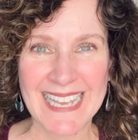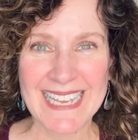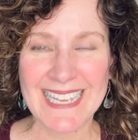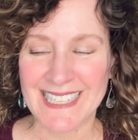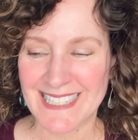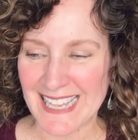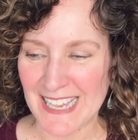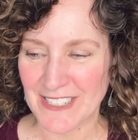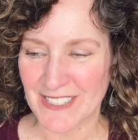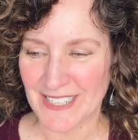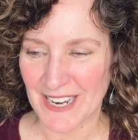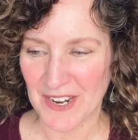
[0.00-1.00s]

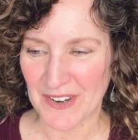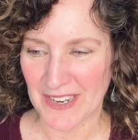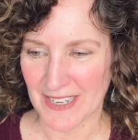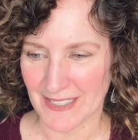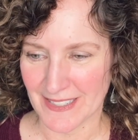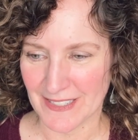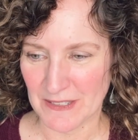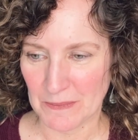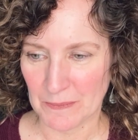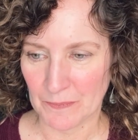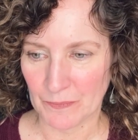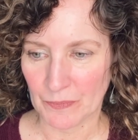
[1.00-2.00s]
Sagittarius.
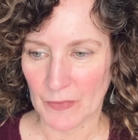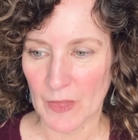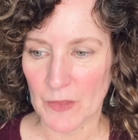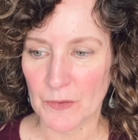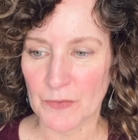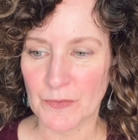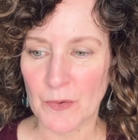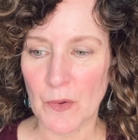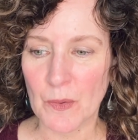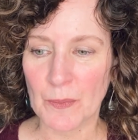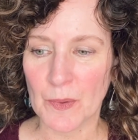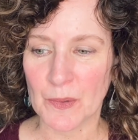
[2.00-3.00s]
The
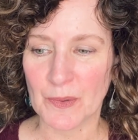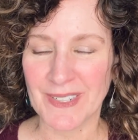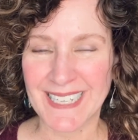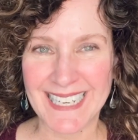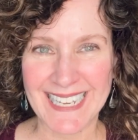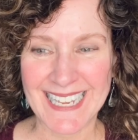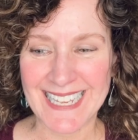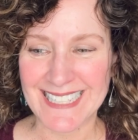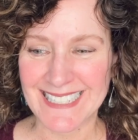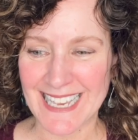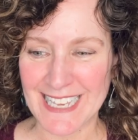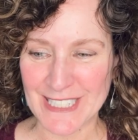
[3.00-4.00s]
full moon
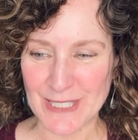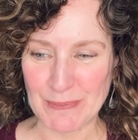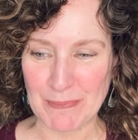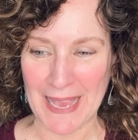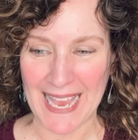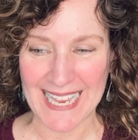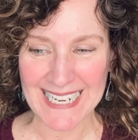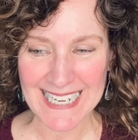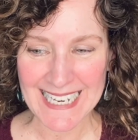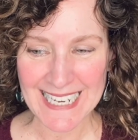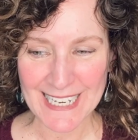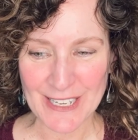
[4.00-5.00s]
is
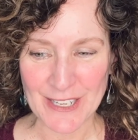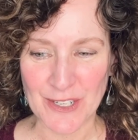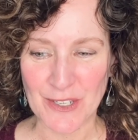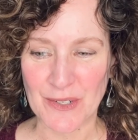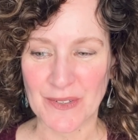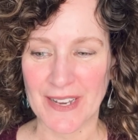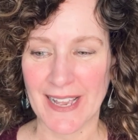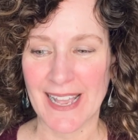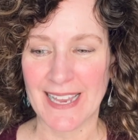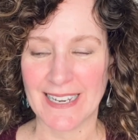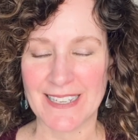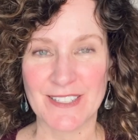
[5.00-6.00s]
expanding you
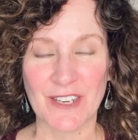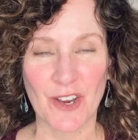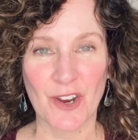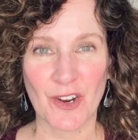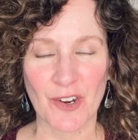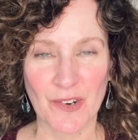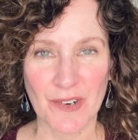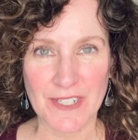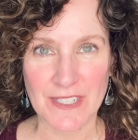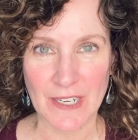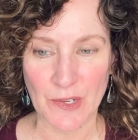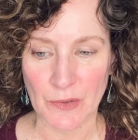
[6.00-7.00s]
and is
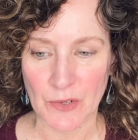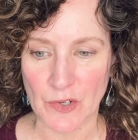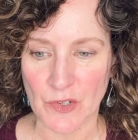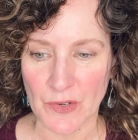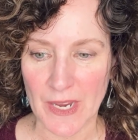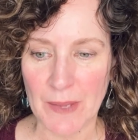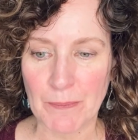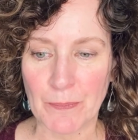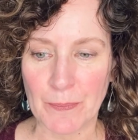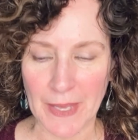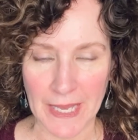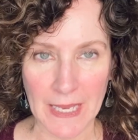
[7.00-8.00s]
encouraging you to dream
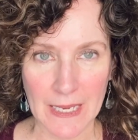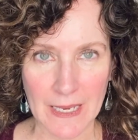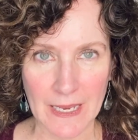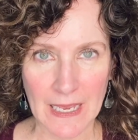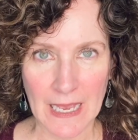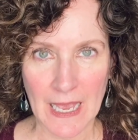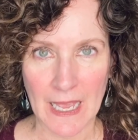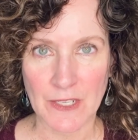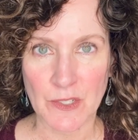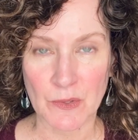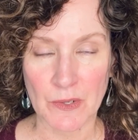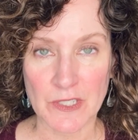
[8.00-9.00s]
big and
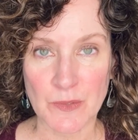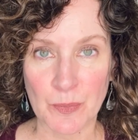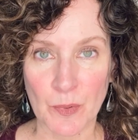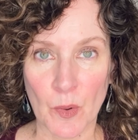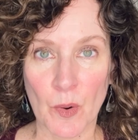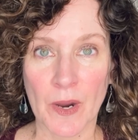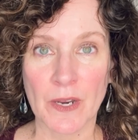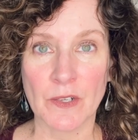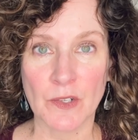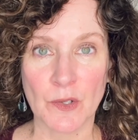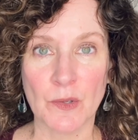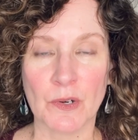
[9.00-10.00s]
to explore
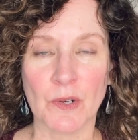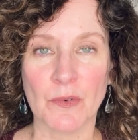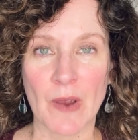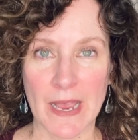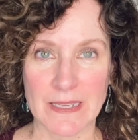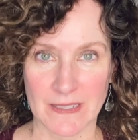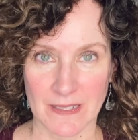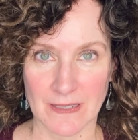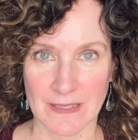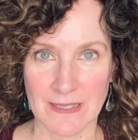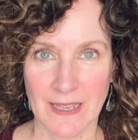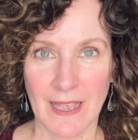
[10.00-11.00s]
new
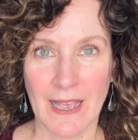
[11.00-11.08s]
horizons.